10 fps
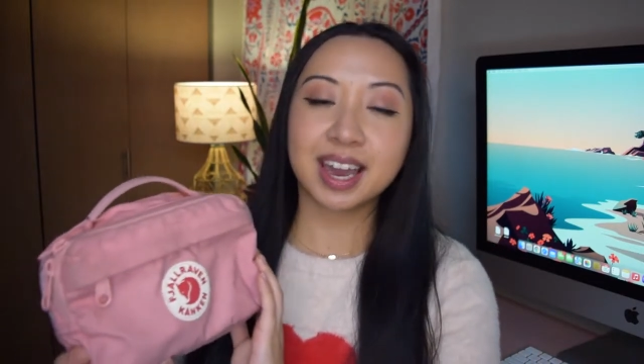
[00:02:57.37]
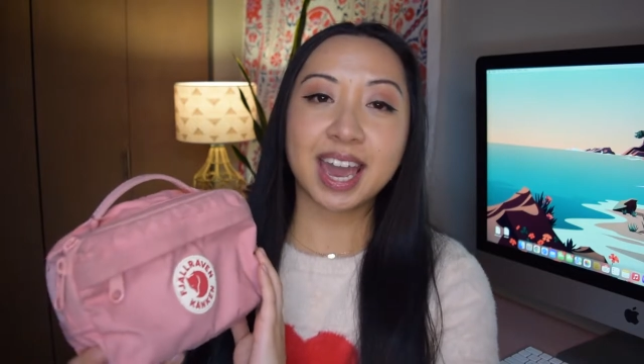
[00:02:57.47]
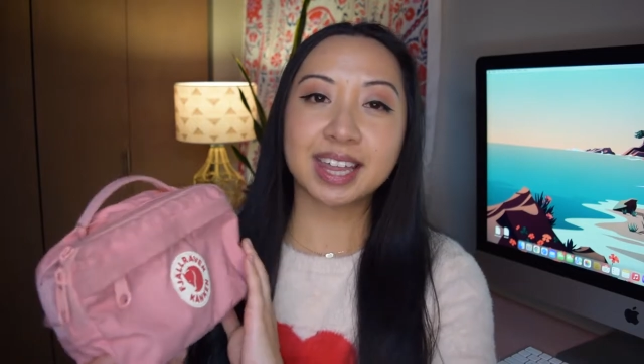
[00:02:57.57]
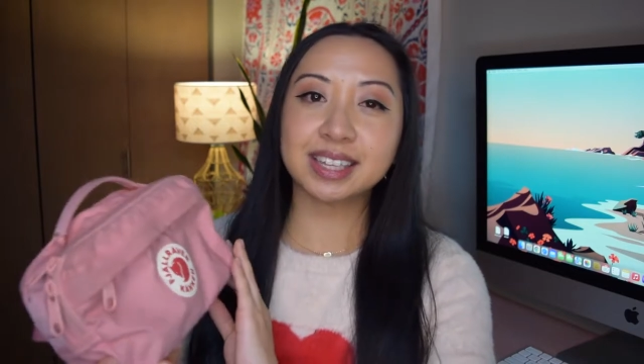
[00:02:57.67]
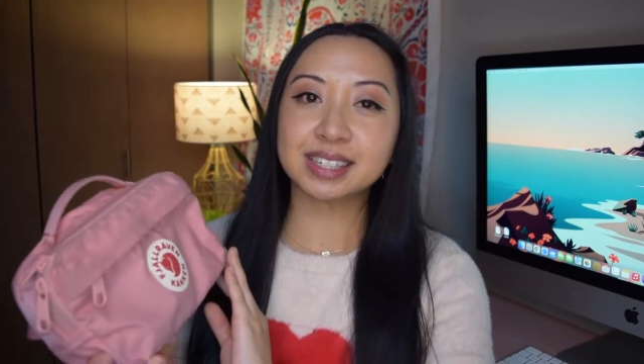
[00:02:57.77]

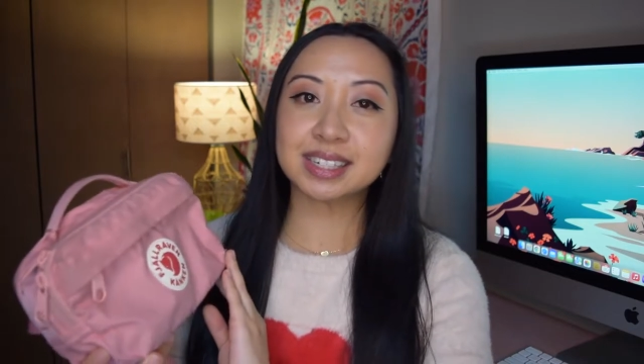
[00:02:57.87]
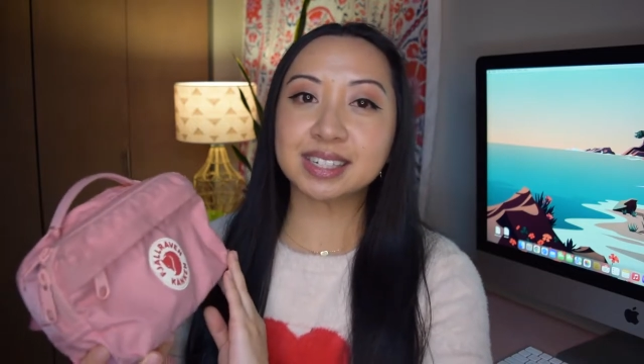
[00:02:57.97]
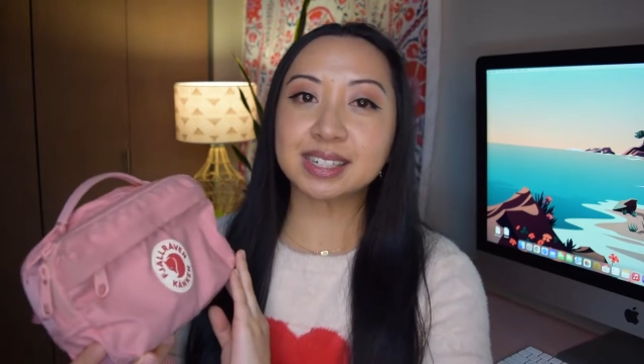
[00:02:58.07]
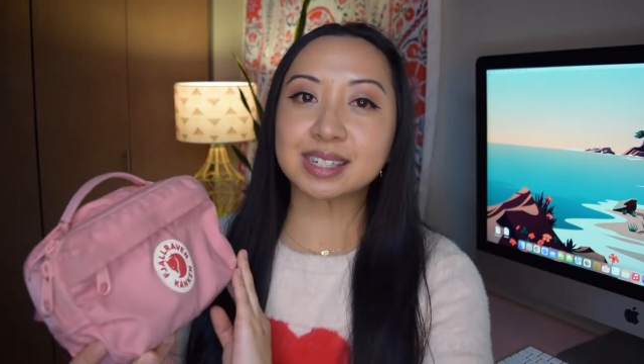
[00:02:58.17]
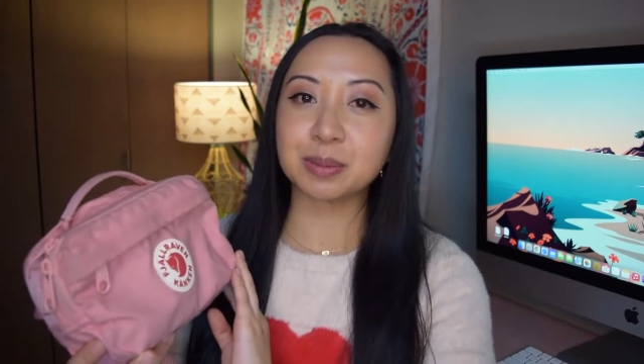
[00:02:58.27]
and this
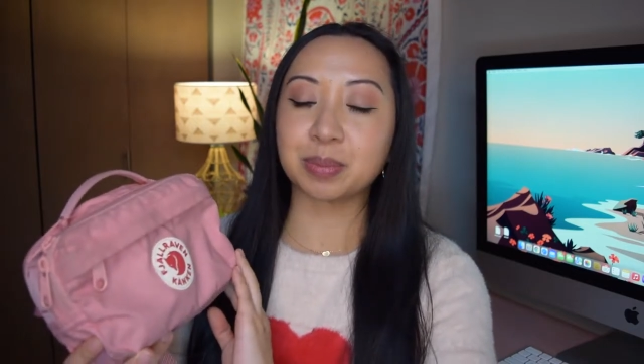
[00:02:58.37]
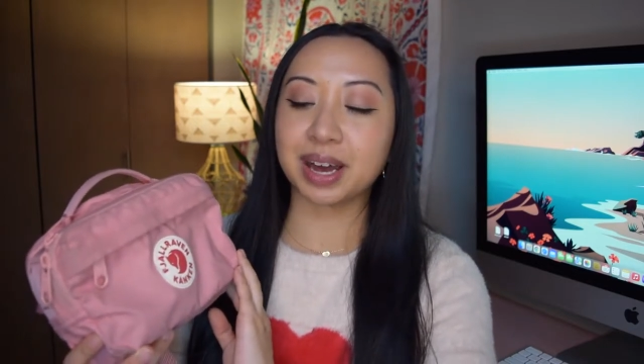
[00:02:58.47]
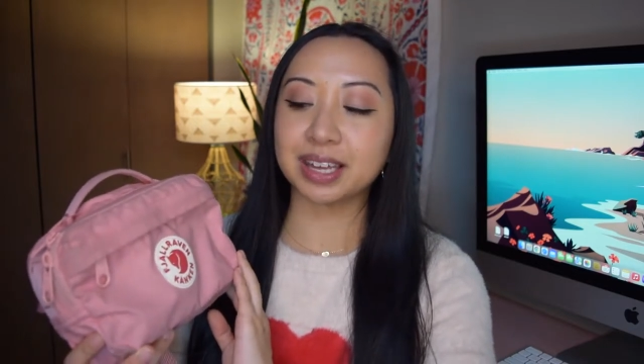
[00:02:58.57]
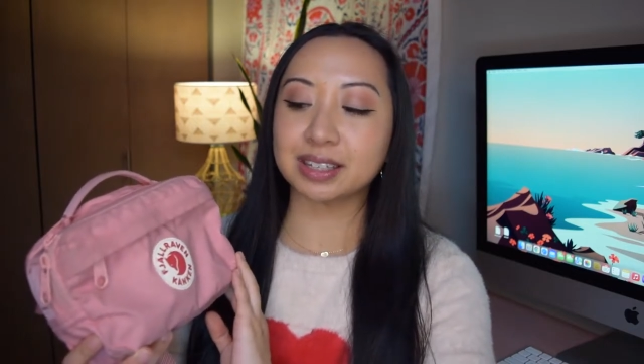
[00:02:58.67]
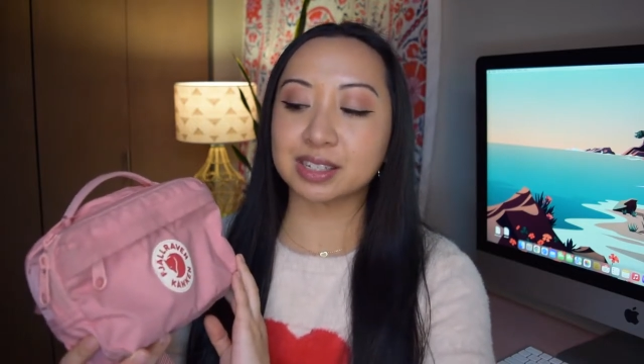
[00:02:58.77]
is
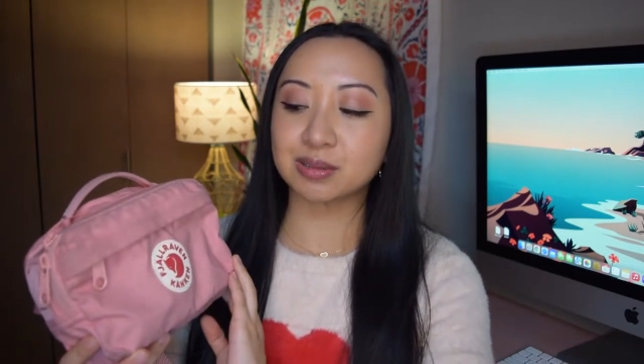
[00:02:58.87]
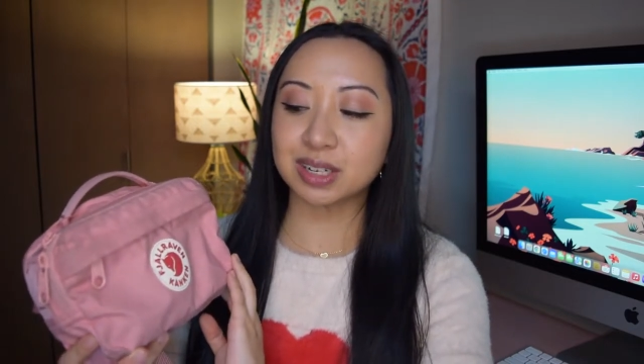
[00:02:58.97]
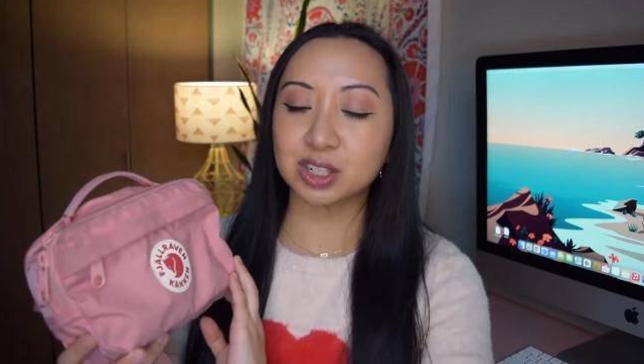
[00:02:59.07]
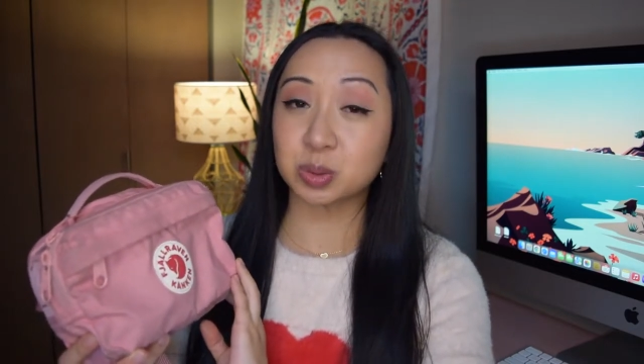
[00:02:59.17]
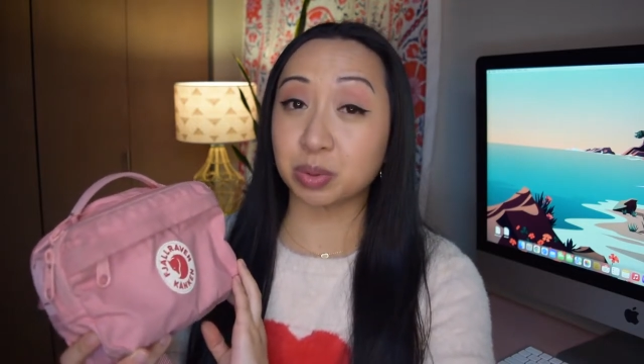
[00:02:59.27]
by the
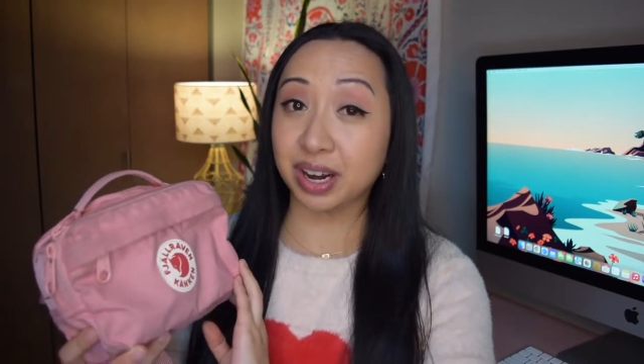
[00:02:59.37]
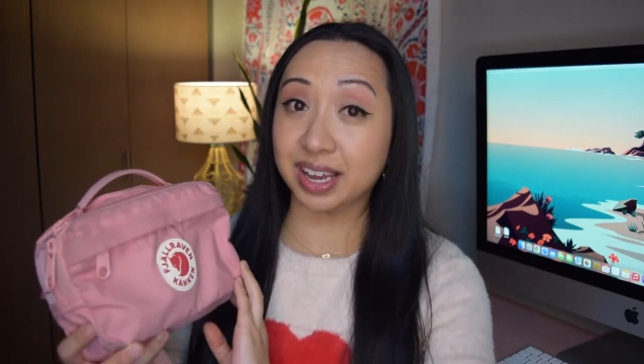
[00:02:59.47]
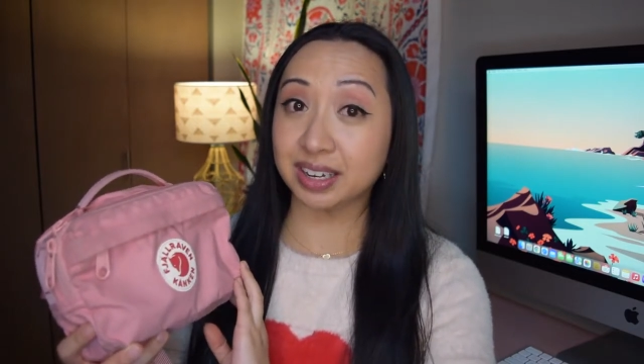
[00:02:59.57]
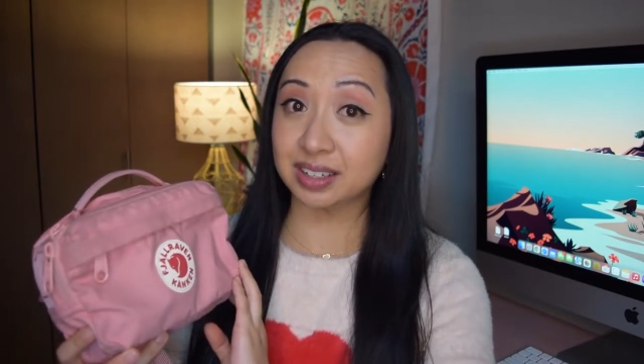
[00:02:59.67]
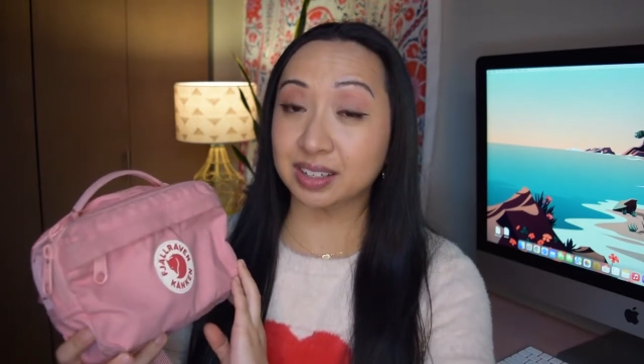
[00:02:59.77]
Swedish
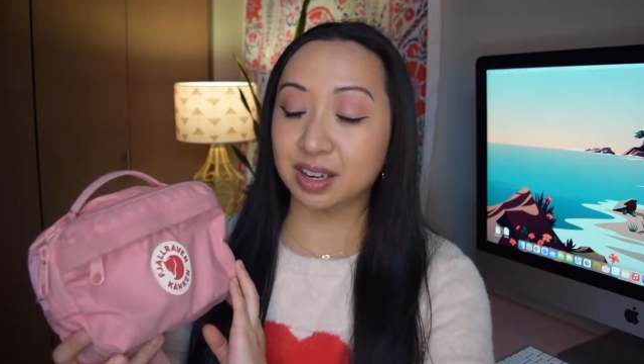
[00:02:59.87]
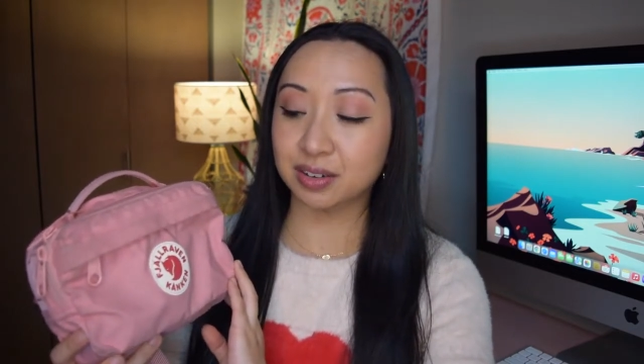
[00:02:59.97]
brand